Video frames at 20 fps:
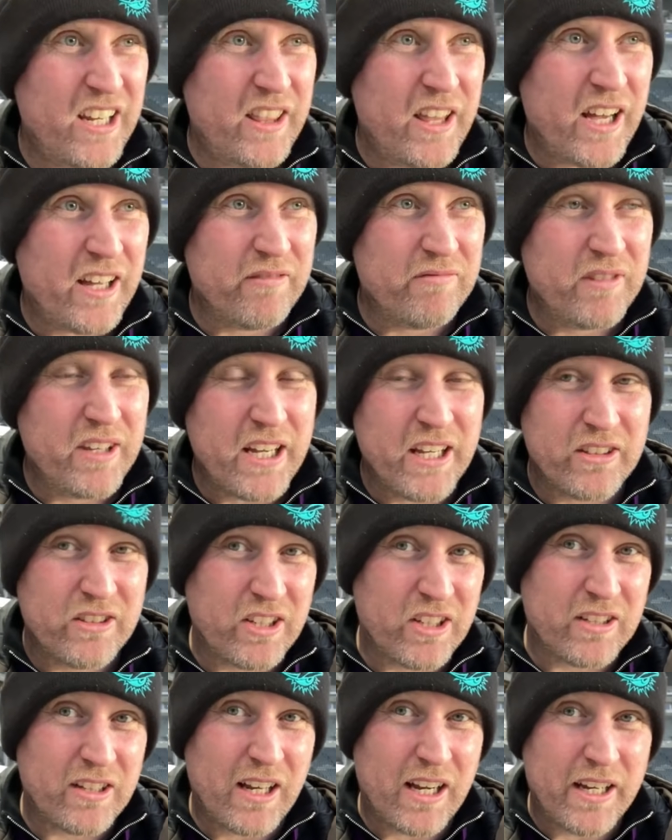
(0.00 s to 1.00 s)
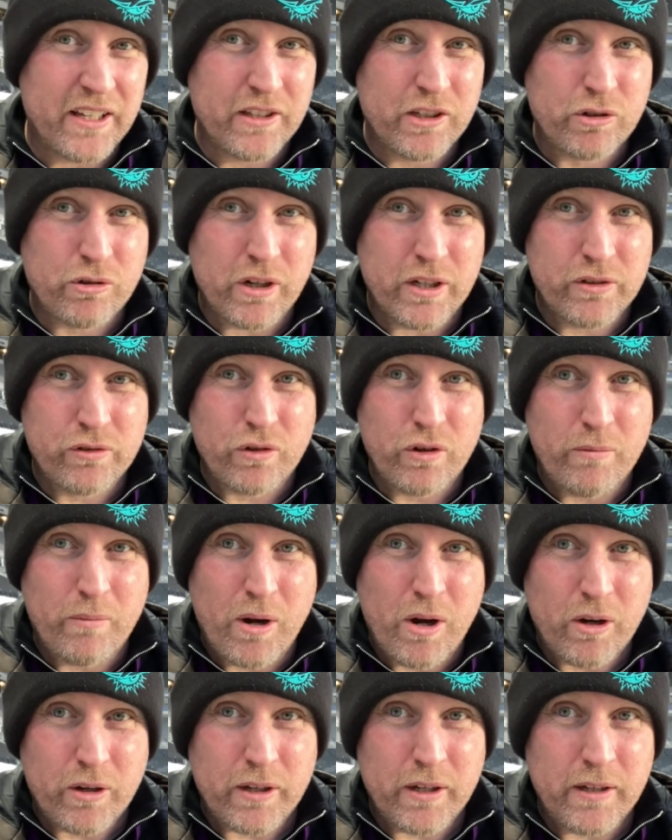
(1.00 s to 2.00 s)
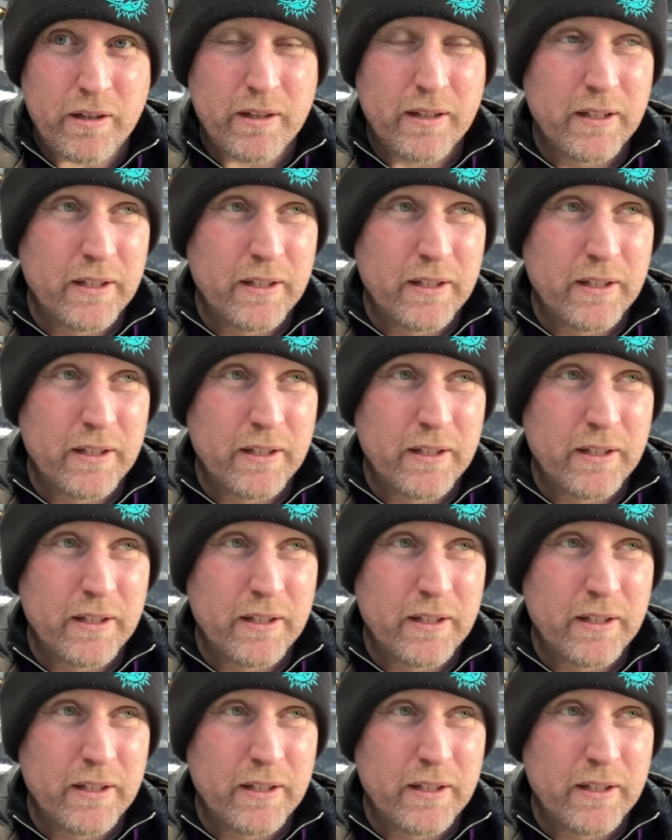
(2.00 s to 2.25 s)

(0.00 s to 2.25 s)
that the answers lie in the transfer market.